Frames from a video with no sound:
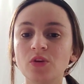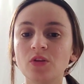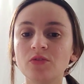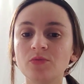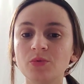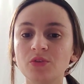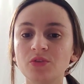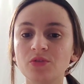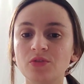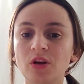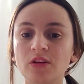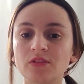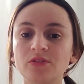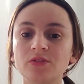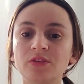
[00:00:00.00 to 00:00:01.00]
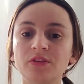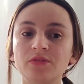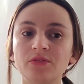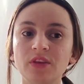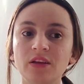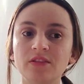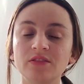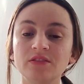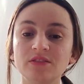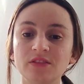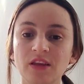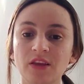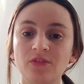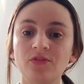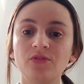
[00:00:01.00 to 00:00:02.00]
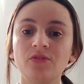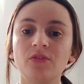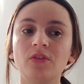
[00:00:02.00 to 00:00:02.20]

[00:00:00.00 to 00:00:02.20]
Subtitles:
talk with your doctor if that is safe